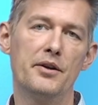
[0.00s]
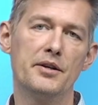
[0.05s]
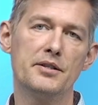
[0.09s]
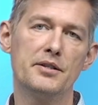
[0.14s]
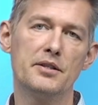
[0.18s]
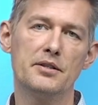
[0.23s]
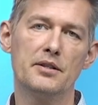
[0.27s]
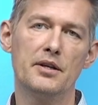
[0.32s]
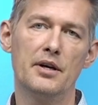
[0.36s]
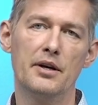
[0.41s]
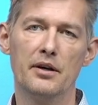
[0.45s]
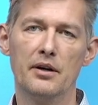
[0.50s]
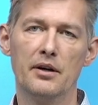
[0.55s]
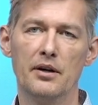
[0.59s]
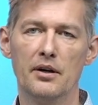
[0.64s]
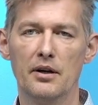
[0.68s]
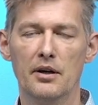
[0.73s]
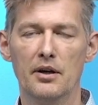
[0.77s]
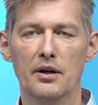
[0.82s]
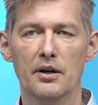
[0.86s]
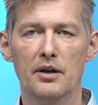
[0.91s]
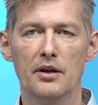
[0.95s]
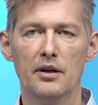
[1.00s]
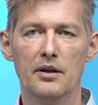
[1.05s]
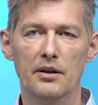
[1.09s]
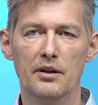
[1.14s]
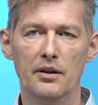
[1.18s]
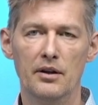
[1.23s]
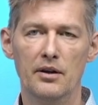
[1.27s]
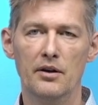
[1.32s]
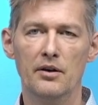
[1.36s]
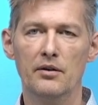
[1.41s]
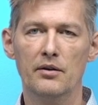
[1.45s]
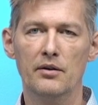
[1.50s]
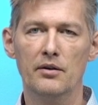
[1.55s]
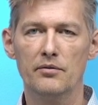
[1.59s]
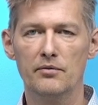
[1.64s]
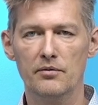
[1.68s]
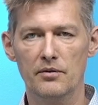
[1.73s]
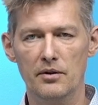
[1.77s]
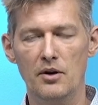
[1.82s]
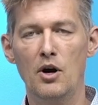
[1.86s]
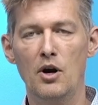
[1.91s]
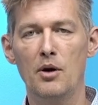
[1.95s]
is a
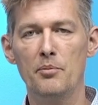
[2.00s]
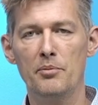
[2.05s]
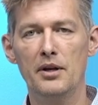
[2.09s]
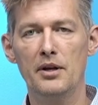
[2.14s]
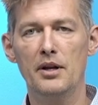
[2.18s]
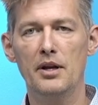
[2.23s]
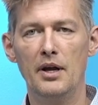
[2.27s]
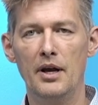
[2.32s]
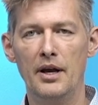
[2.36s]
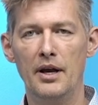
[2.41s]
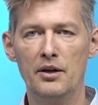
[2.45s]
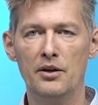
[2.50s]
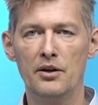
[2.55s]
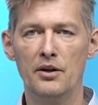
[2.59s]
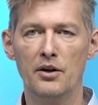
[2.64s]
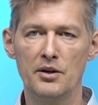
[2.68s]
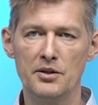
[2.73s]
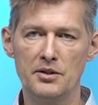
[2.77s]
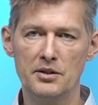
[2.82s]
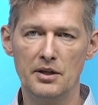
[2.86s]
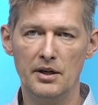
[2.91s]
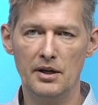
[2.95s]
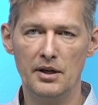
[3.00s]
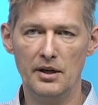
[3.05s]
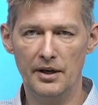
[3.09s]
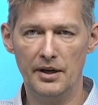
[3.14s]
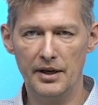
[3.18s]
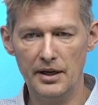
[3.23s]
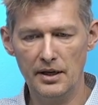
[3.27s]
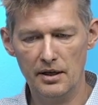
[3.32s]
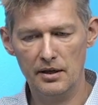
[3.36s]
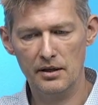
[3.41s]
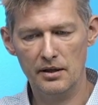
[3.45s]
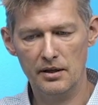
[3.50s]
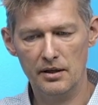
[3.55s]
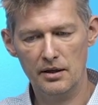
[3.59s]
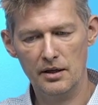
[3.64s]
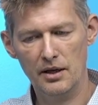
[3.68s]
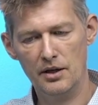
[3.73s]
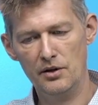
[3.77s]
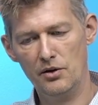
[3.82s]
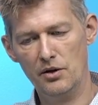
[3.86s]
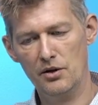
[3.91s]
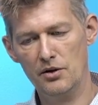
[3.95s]
company agnostic link,
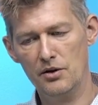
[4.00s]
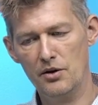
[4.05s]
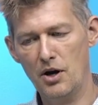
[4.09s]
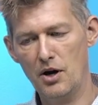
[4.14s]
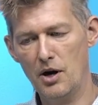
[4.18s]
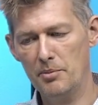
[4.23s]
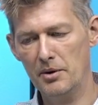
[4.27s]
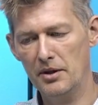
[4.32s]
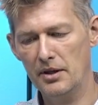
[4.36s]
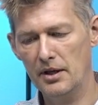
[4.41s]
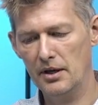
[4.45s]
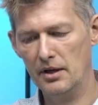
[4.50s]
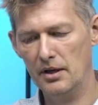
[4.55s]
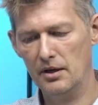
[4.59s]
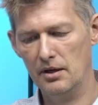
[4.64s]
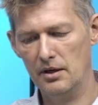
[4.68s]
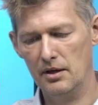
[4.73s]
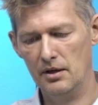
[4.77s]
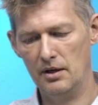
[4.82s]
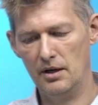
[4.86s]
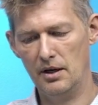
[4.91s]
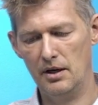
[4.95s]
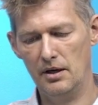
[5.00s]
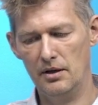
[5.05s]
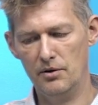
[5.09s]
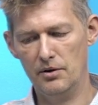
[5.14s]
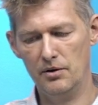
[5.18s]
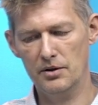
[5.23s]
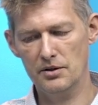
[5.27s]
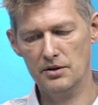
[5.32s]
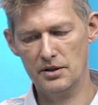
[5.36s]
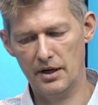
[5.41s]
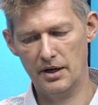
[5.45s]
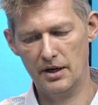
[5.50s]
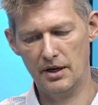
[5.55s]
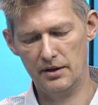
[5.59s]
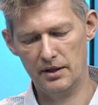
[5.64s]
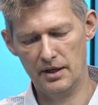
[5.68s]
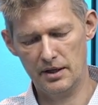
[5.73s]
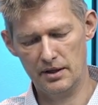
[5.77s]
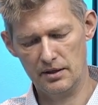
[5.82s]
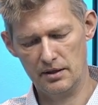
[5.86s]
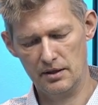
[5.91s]
and you can copy them and you can share that.